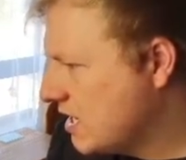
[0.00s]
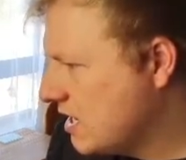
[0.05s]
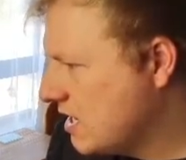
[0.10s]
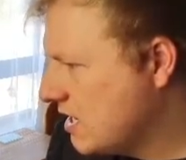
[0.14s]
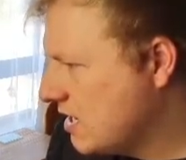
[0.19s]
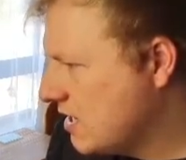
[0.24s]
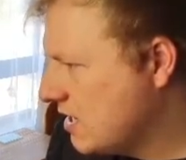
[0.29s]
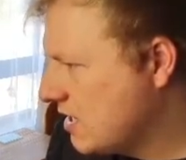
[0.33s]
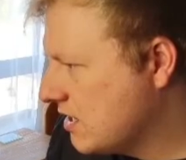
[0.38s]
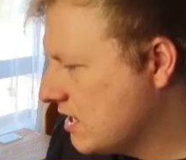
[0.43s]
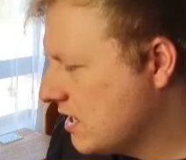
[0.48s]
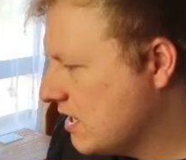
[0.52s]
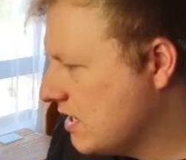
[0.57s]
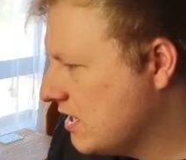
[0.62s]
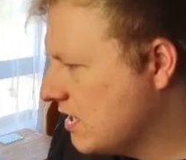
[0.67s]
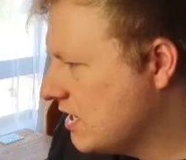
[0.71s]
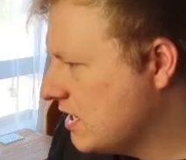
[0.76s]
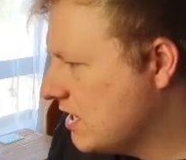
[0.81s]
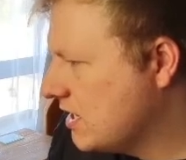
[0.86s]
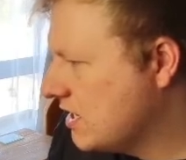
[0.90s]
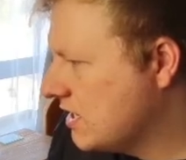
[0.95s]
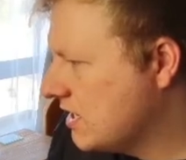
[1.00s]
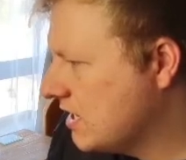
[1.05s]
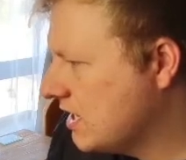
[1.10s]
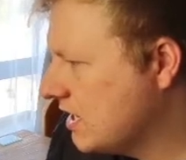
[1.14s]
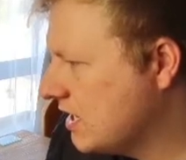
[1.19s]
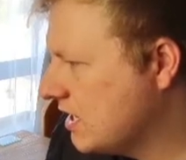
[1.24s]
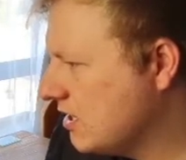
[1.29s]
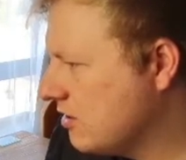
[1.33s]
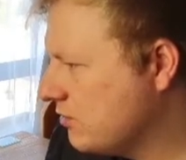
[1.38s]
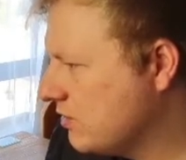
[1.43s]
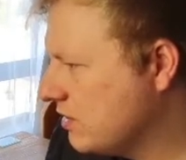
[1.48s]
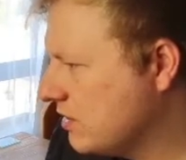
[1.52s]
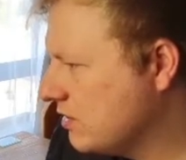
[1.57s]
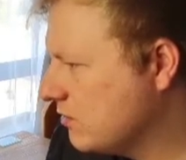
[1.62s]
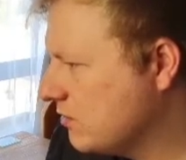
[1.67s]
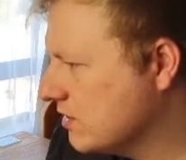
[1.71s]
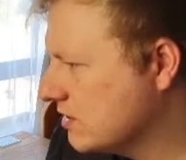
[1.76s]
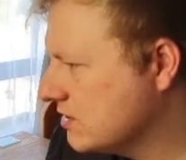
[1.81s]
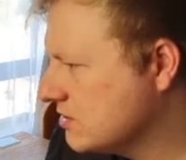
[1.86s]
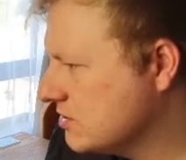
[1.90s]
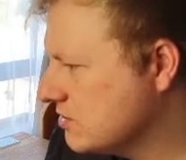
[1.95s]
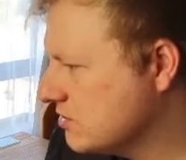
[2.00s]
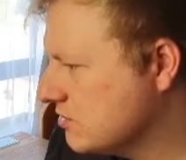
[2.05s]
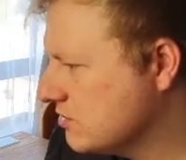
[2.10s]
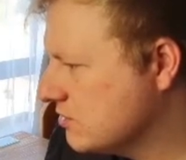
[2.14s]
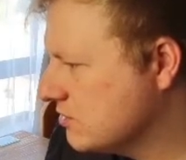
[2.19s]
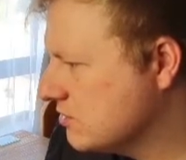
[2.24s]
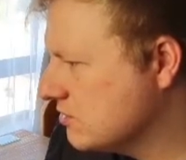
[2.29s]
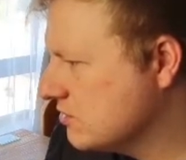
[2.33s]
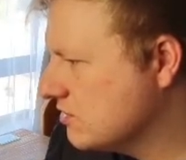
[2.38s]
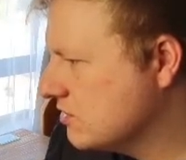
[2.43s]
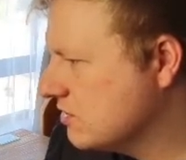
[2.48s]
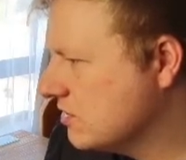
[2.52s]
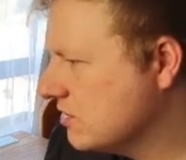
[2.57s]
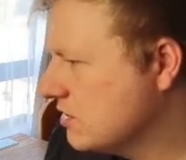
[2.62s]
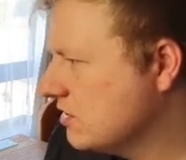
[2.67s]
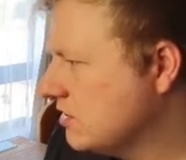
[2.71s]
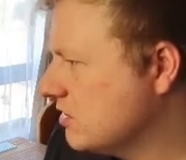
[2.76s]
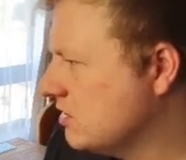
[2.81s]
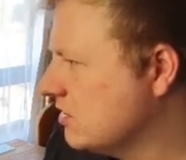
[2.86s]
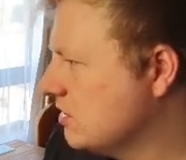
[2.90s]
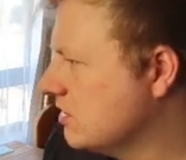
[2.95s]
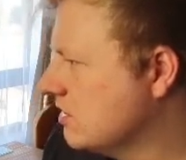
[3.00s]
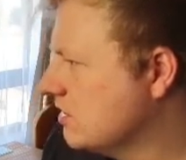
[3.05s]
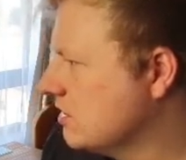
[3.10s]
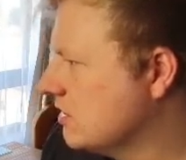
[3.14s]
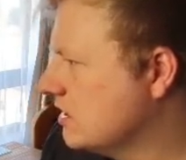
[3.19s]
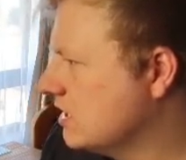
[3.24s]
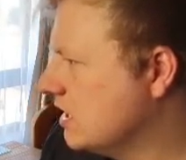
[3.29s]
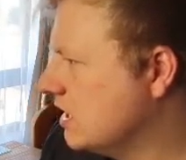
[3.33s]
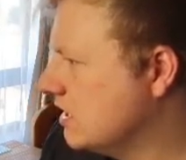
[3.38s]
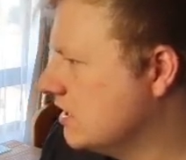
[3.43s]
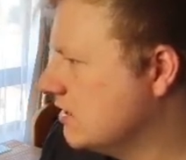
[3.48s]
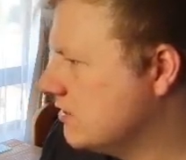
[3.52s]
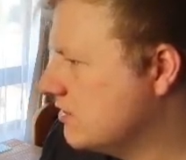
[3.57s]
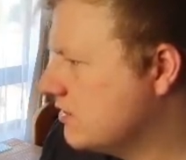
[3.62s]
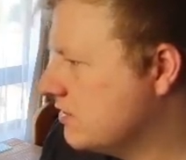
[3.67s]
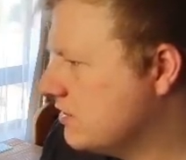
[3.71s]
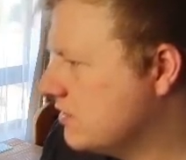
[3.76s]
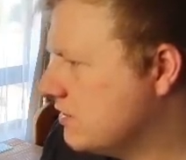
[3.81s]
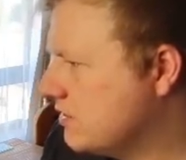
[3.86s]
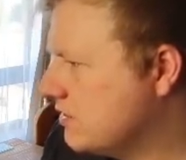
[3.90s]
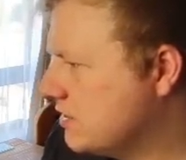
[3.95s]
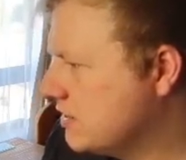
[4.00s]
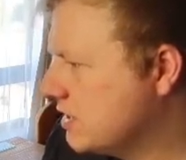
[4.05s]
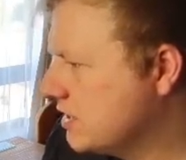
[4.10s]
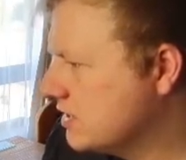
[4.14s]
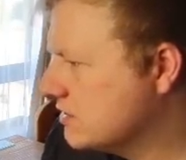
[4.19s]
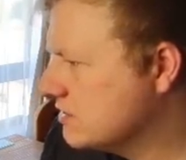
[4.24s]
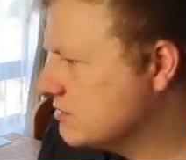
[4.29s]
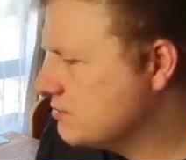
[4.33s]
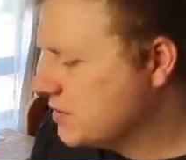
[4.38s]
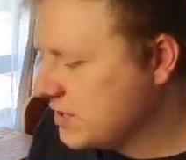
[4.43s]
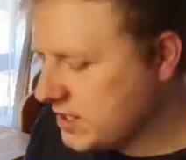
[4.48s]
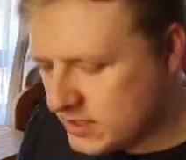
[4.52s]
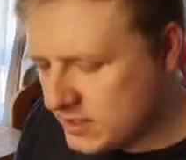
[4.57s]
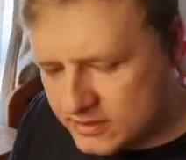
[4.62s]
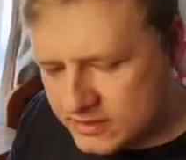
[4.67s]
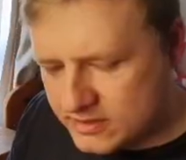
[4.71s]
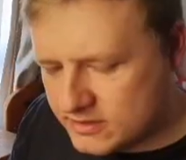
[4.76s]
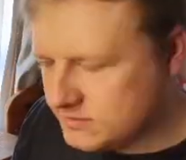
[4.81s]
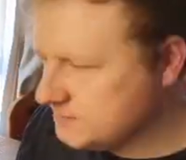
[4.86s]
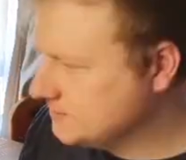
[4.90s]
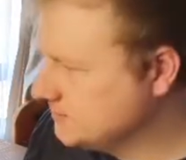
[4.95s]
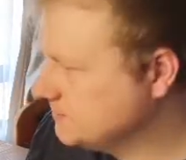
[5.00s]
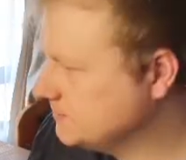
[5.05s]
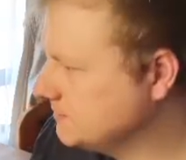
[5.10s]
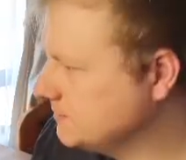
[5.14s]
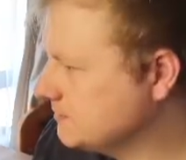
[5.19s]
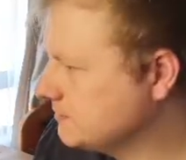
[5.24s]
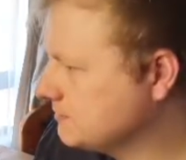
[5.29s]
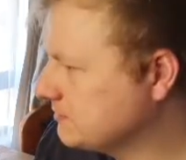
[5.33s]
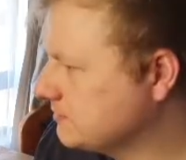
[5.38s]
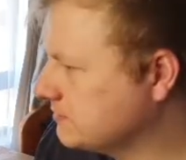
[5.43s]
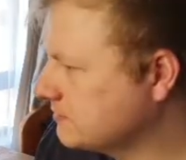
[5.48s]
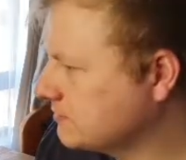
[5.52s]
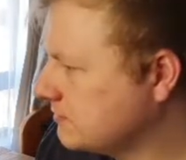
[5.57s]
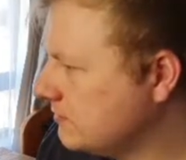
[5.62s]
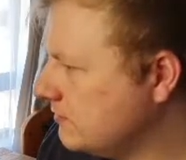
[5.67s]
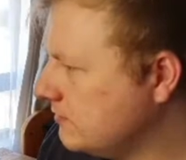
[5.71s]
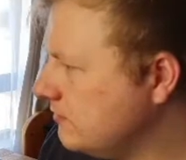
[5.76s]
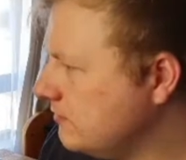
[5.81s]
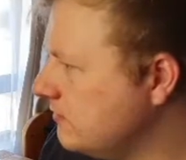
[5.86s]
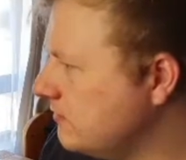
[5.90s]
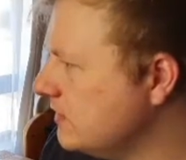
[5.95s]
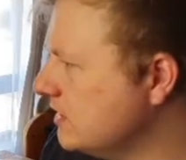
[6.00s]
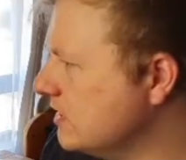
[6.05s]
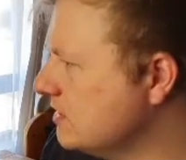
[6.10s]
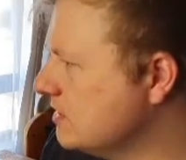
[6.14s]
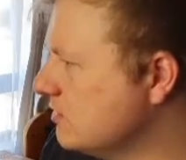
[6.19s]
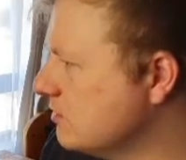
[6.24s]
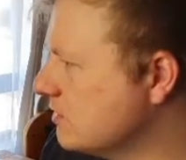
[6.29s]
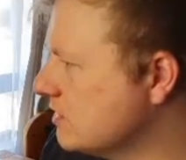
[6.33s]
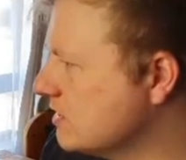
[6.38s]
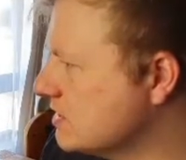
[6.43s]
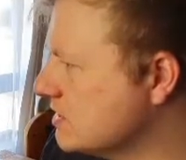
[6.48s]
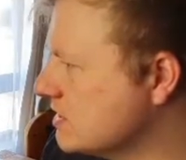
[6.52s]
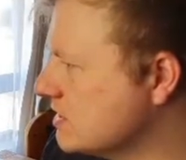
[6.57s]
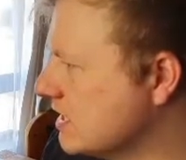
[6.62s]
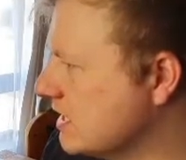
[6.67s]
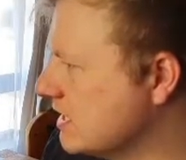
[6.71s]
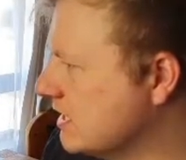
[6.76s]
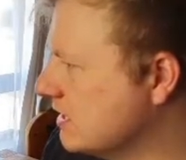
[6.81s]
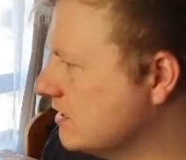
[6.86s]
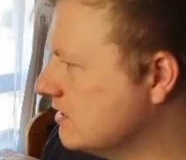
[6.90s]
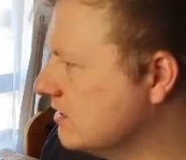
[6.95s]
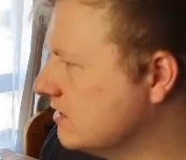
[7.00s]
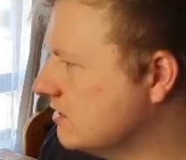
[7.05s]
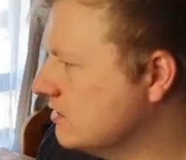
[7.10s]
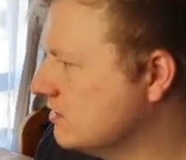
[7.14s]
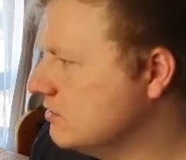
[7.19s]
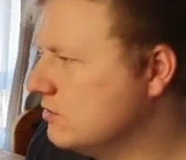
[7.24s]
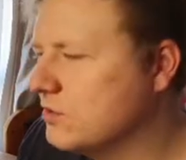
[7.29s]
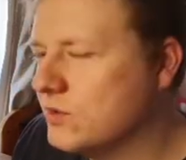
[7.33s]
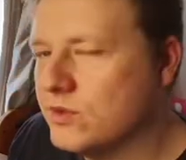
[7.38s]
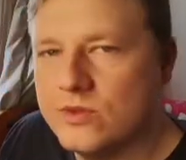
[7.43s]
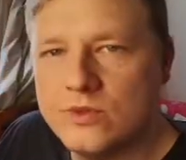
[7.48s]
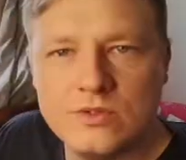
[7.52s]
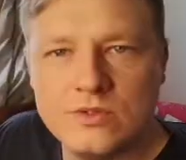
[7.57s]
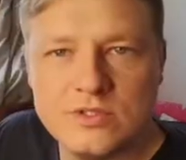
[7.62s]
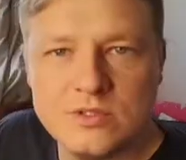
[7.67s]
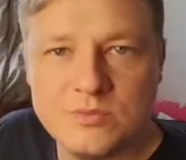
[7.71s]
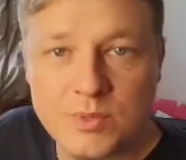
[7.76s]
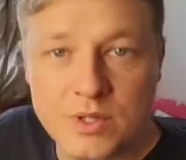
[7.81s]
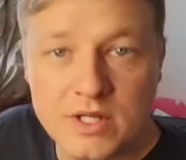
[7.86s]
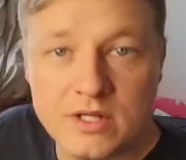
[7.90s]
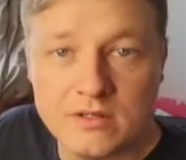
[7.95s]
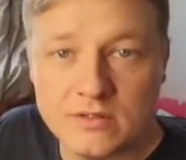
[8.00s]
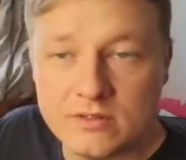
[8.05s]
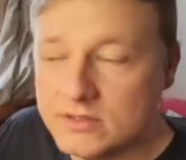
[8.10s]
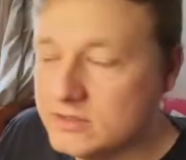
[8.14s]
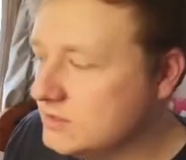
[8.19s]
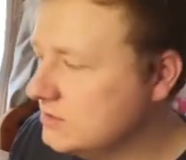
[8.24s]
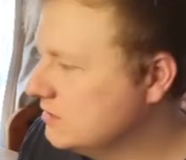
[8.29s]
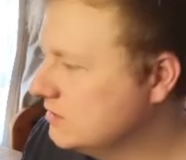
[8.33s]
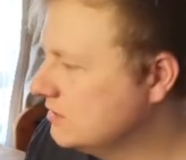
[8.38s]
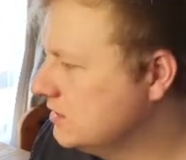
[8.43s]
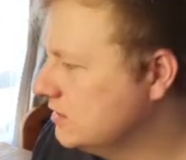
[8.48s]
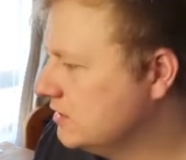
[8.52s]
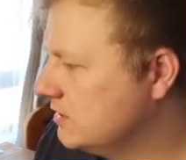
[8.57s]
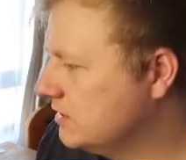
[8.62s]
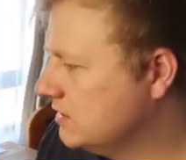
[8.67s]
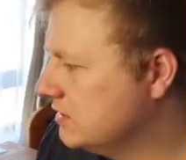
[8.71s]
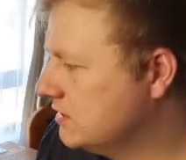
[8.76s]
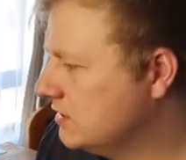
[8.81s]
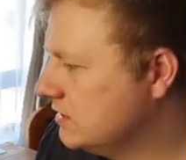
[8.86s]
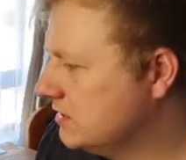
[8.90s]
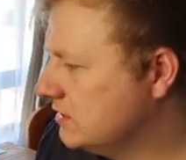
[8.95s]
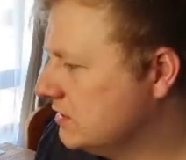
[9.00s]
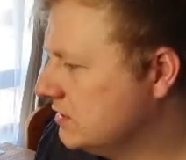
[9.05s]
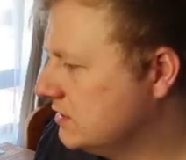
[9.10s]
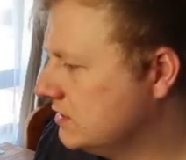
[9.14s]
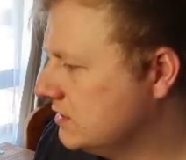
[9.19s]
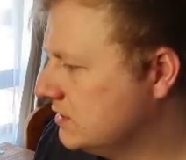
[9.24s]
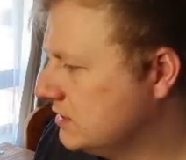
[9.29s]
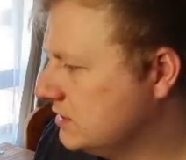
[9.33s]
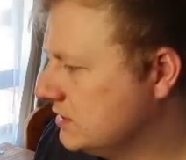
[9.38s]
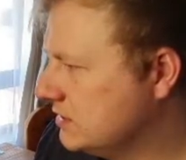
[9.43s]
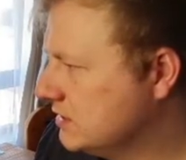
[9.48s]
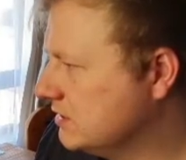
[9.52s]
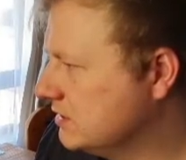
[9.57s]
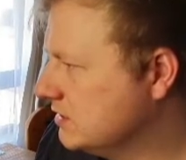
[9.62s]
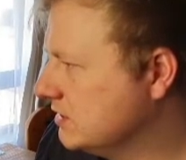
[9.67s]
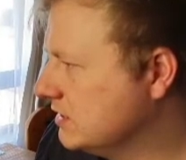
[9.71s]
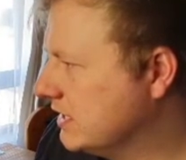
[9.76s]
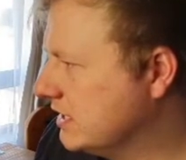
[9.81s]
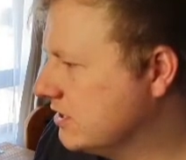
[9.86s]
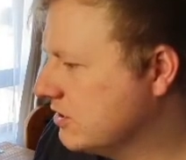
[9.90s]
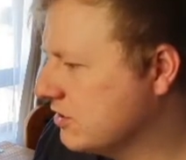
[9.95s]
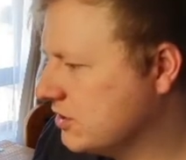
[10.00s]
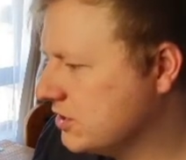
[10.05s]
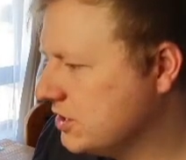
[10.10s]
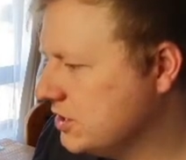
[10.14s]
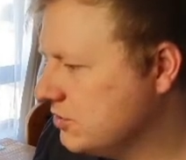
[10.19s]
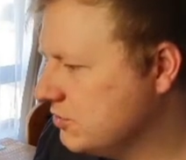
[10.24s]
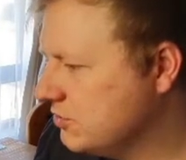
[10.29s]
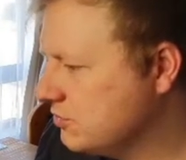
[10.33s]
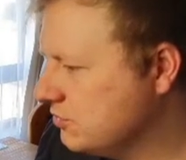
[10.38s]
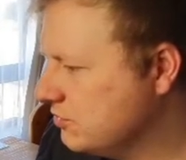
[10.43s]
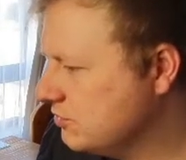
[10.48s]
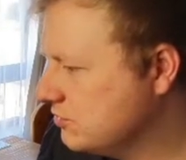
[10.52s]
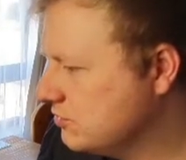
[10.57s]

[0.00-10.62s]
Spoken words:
Okay, and then we want to color our sprinkles. You want to select your sprinkle, click on new,